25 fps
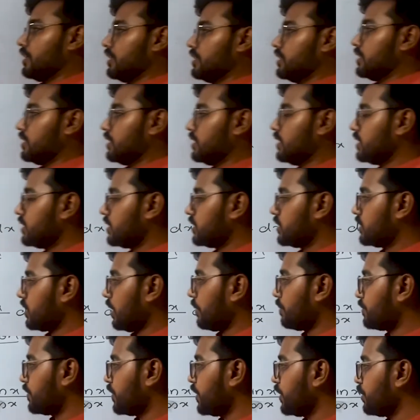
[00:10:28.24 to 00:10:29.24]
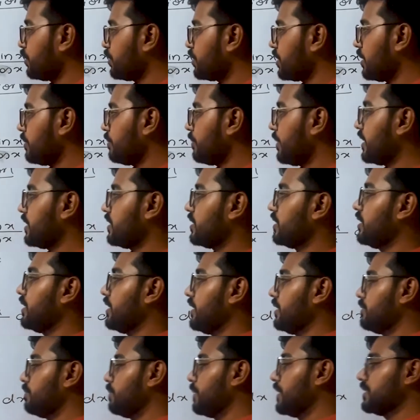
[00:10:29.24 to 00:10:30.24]
this substitution
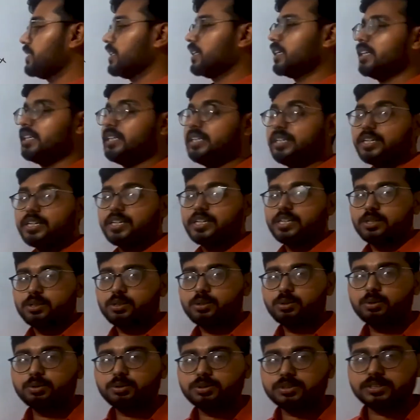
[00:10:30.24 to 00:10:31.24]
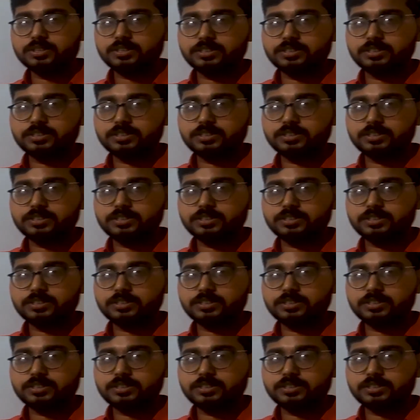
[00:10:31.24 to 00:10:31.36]
method is basically to